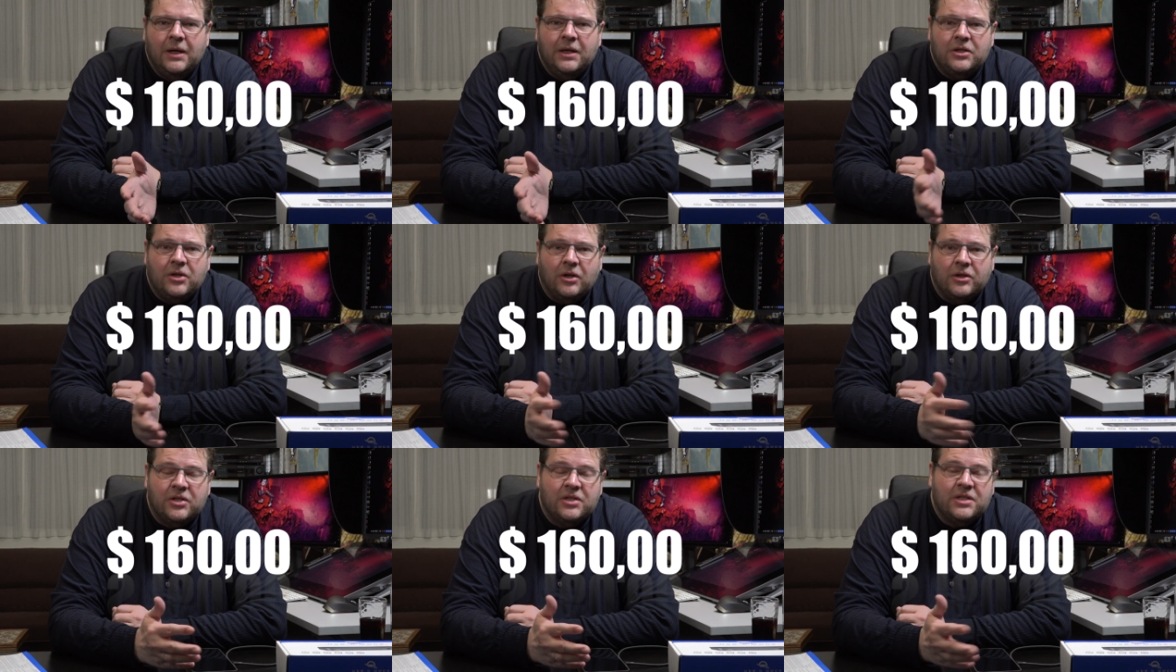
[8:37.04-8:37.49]

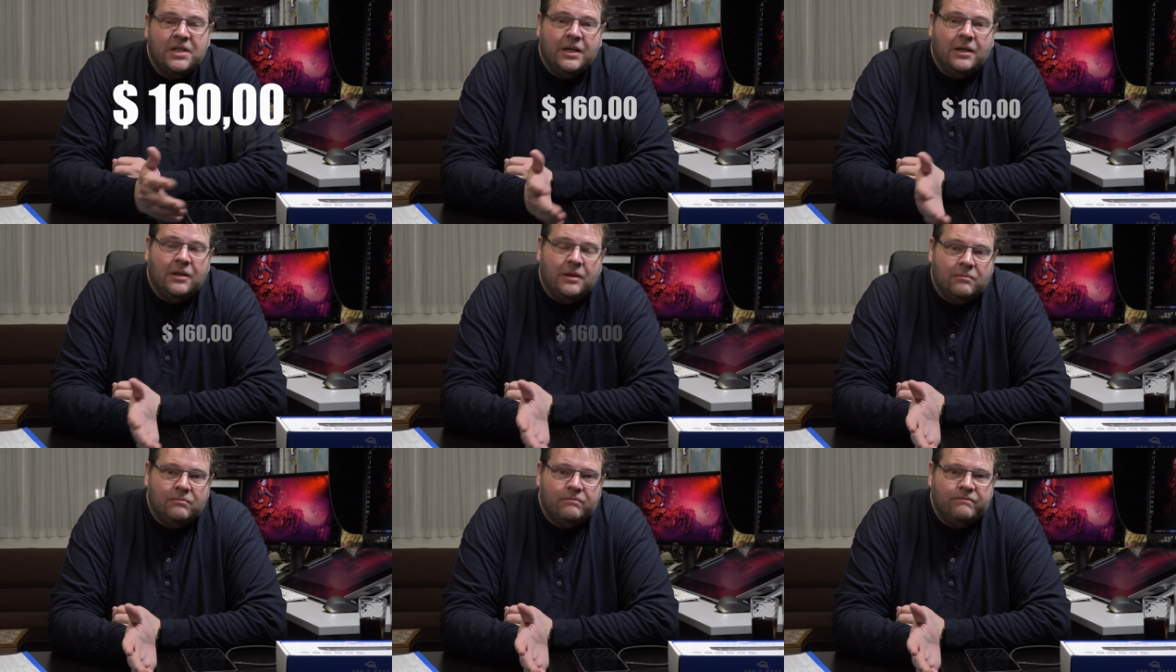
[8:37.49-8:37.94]
So it's
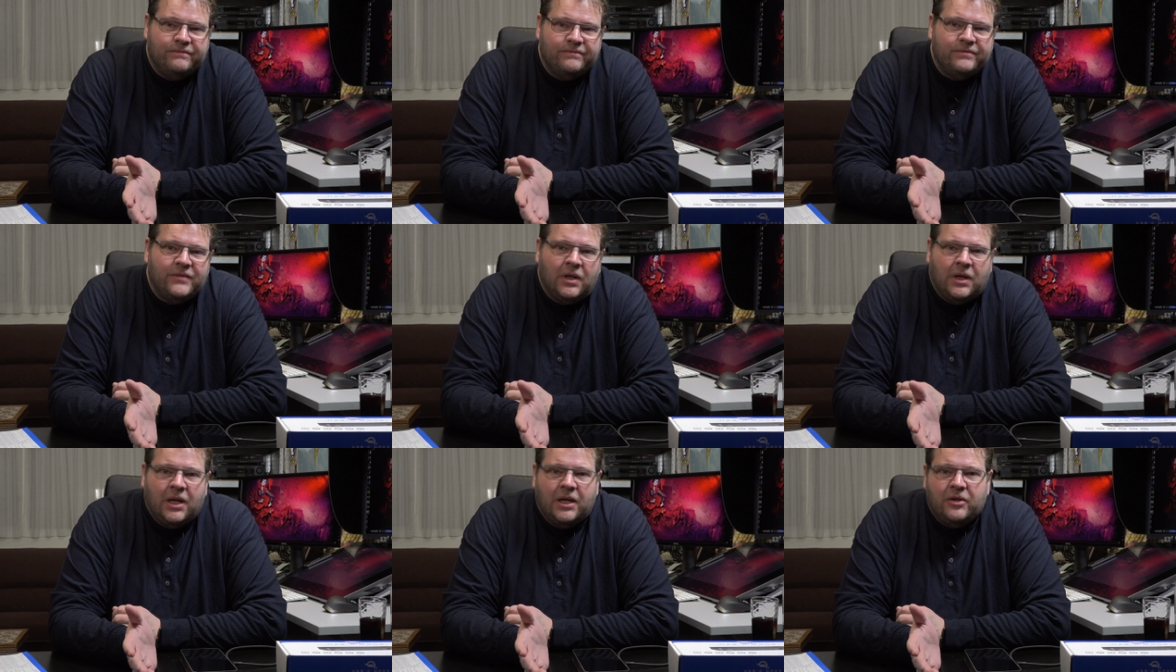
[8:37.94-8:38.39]
still
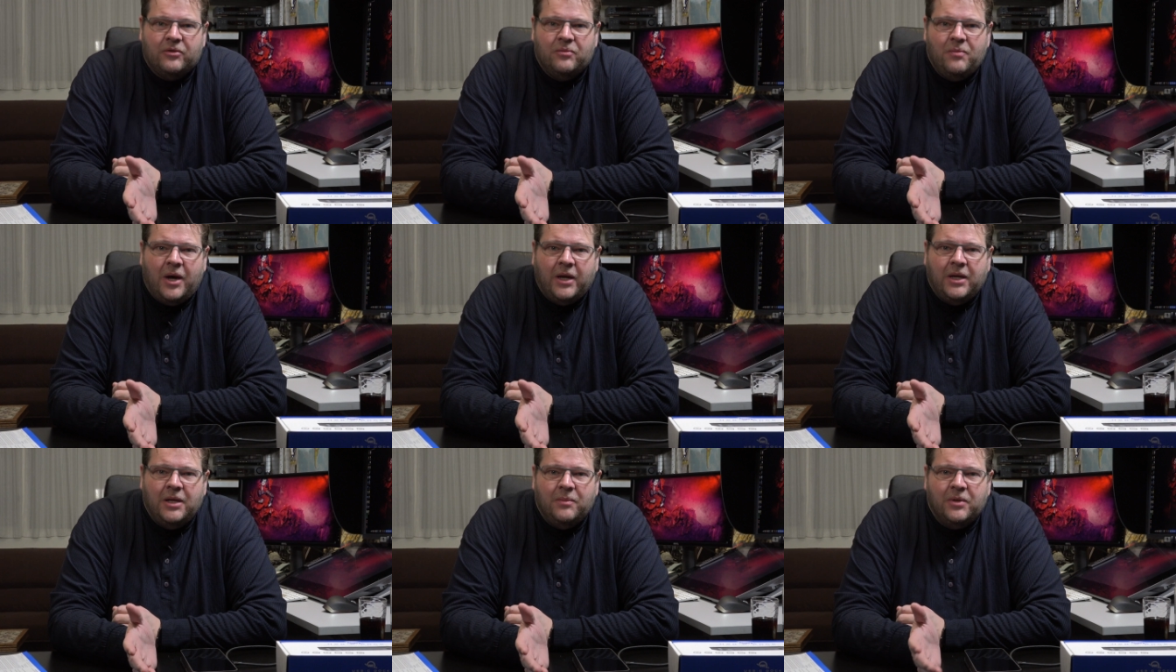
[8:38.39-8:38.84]
a lot of
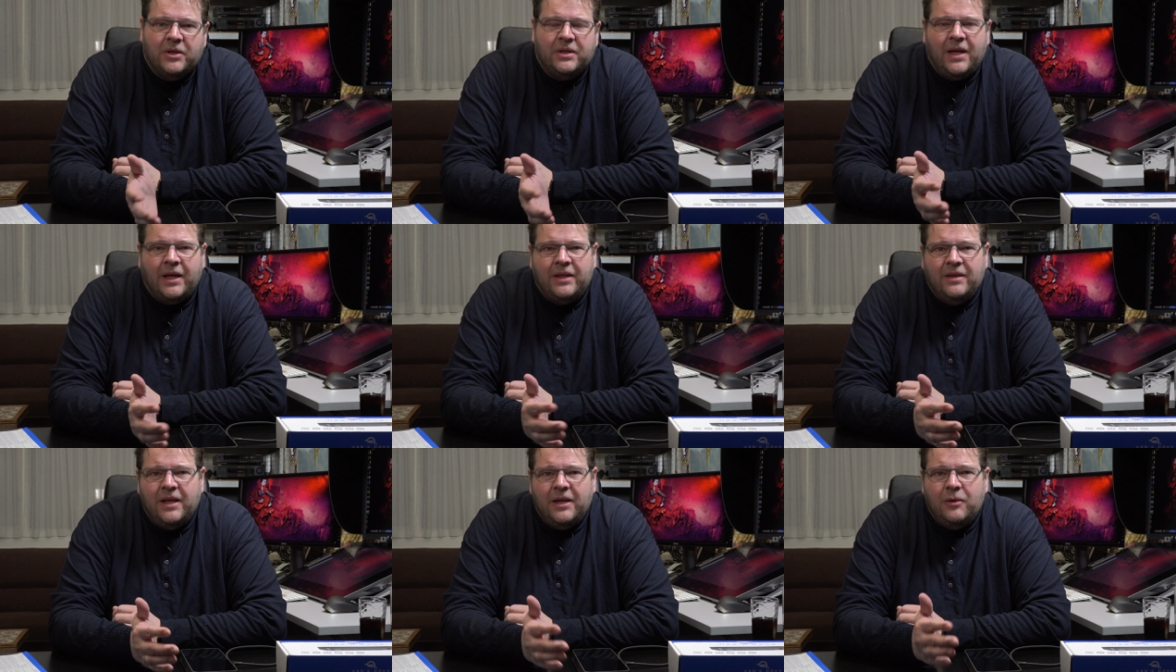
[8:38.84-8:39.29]
money, but
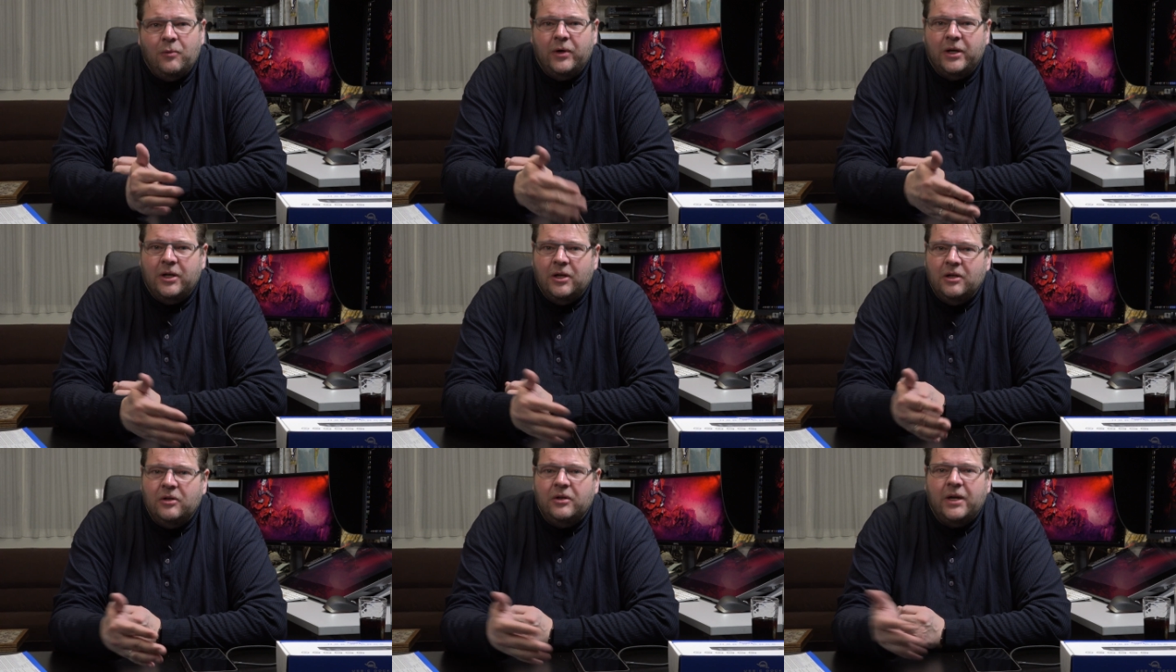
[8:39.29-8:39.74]
I think
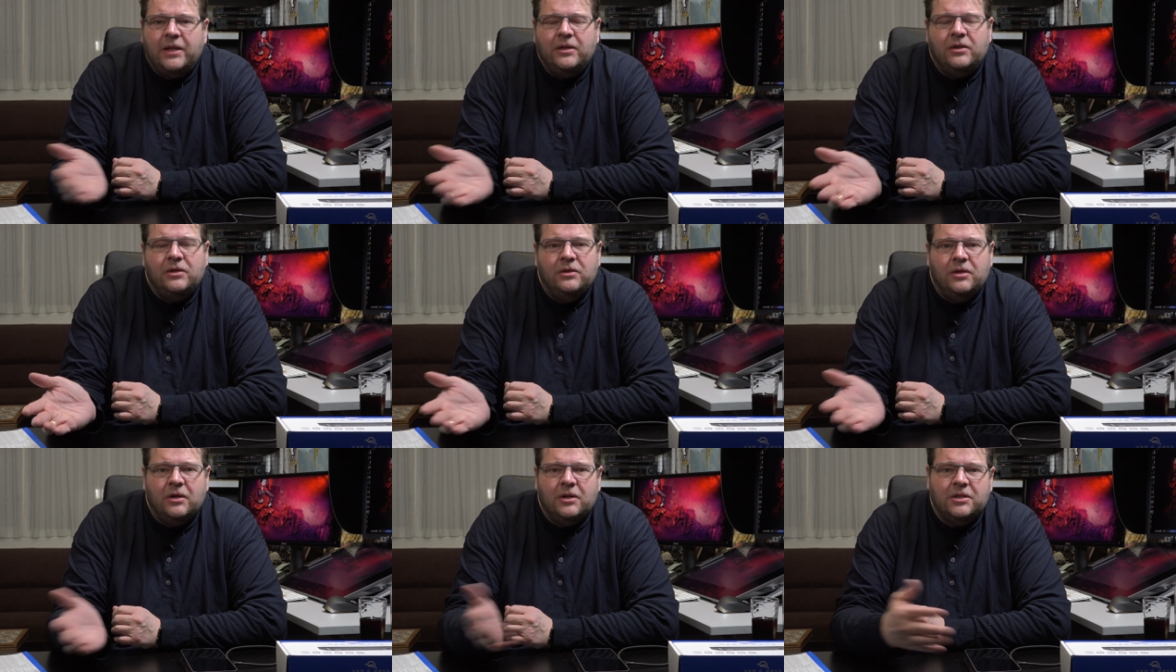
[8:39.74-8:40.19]
when you look at
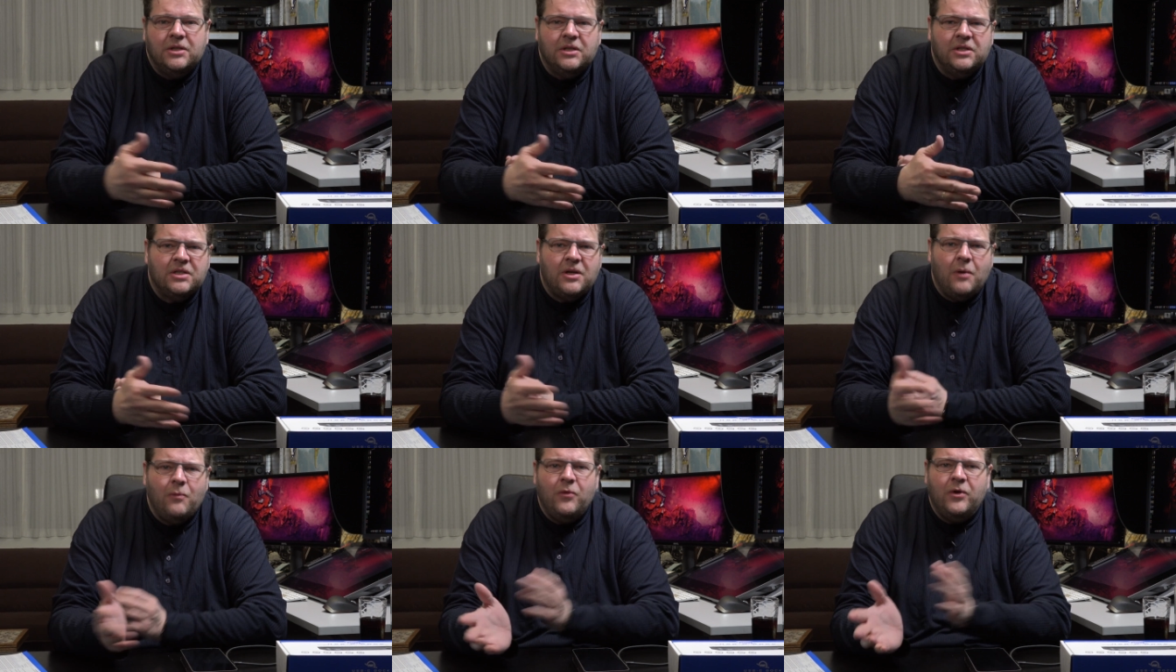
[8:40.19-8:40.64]
the docks,
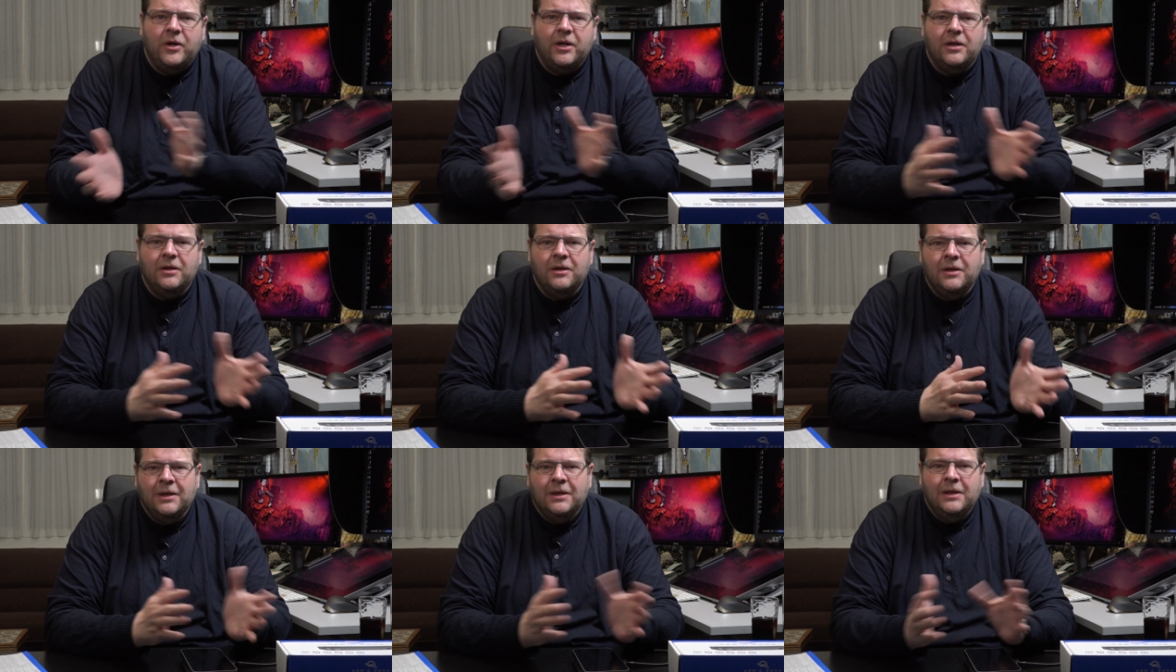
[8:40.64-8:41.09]
it's
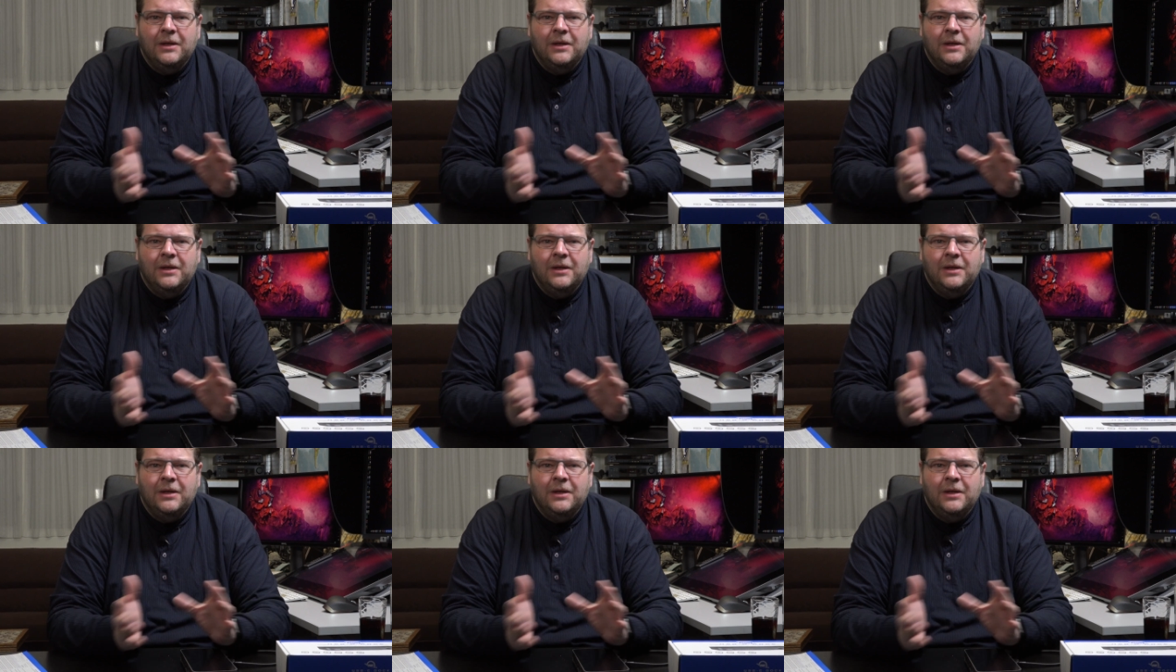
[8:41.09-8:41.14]
somewhere